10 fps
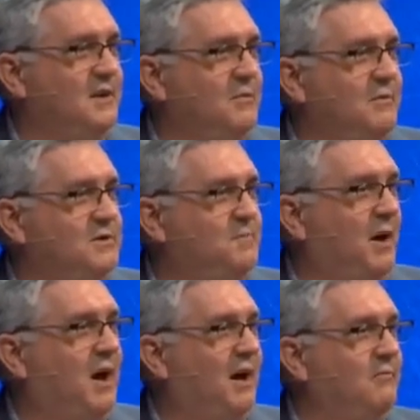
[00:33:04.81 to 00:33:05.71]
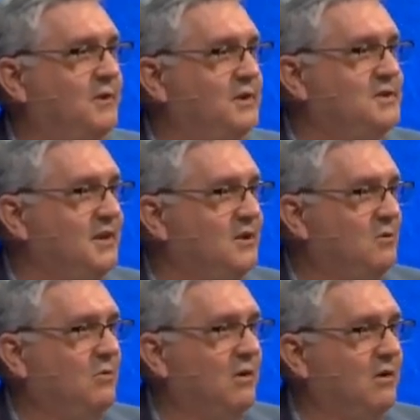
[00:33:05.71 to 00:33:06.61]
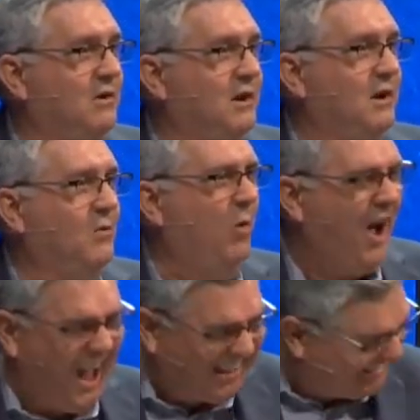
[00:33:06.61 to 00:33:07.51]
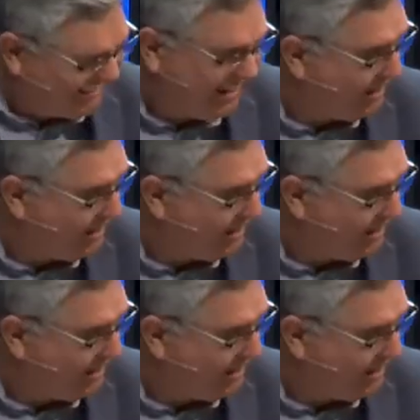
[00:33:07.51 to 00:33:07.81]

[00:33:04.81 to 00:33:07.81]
We respond with a single word. What?